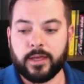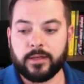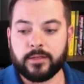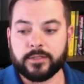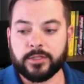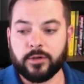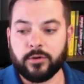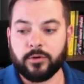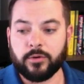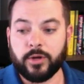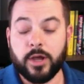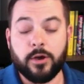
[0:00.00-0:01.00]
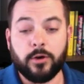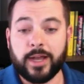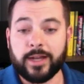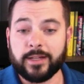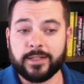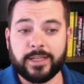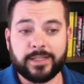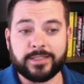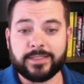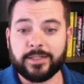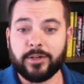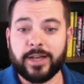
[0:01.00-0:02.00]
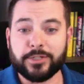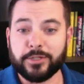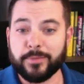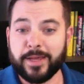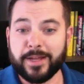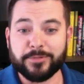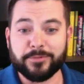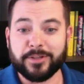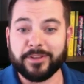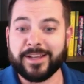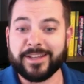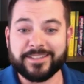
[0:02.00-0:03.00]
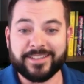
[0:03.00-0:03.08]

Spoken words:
So no, I didn't take a single extra management class.